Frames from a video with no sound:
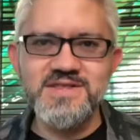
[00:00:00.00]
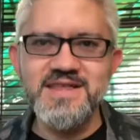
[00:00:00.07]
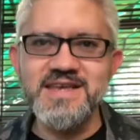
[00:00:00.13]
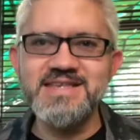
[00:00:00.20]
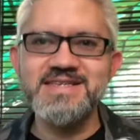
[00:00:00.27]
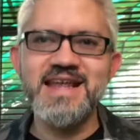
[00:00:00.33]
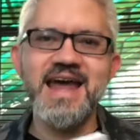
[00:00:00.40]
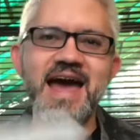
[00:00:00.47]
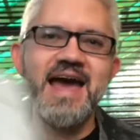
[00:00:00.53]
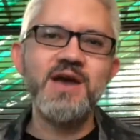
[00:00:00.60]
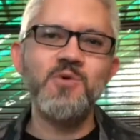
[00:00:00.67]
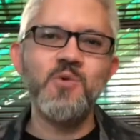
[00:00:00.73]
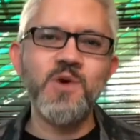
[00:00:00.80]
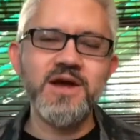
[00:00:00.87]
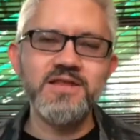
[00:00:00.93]
things that I
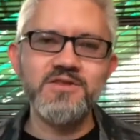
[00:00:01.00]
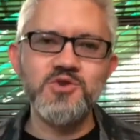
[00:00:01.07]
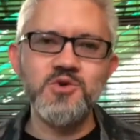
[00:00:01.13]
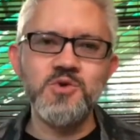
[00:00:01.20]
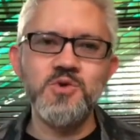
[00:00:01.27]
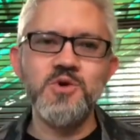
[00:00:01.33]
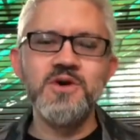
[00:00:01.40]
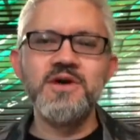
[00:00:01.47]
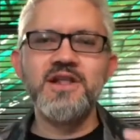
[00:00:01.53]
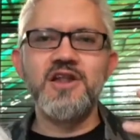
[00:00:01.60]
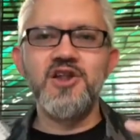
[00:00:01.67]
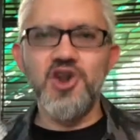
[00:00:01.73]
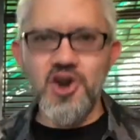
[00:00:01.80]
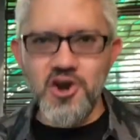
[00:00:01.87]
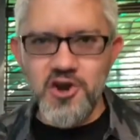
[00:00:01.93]
want to
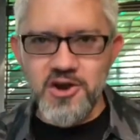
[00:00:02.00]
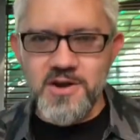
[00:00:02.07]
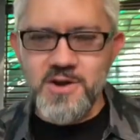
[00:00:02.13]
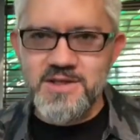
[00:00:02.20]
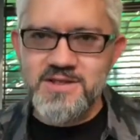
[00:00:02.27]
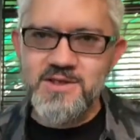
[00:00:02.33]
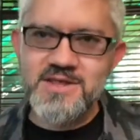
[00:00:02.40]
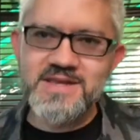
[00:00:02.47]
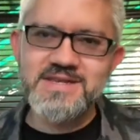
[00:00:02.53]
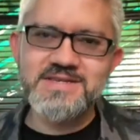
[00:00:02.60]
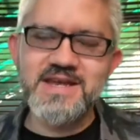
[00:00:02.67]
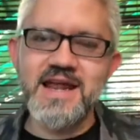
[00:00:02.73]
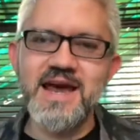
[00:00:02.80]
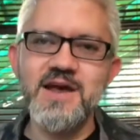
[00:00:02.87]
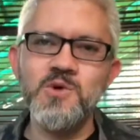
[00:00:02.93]
learn, things
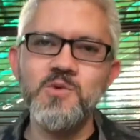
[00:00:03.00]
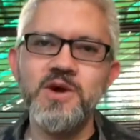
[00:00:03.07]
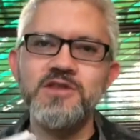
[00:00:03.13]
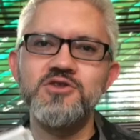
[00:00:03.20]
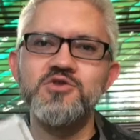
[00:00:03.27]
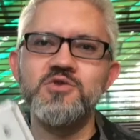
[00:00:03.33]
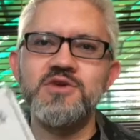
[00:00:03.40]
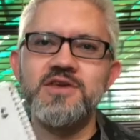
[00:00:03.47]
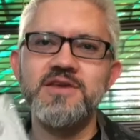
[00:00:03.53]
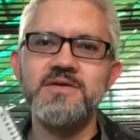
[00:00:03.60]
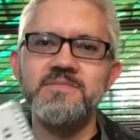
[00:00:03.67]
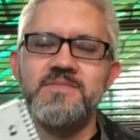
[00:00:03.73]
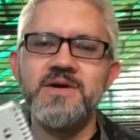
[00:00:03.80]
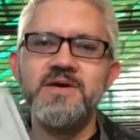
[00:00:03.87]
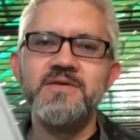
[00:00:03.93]
that I want to
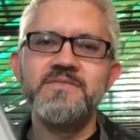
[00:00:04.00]
keep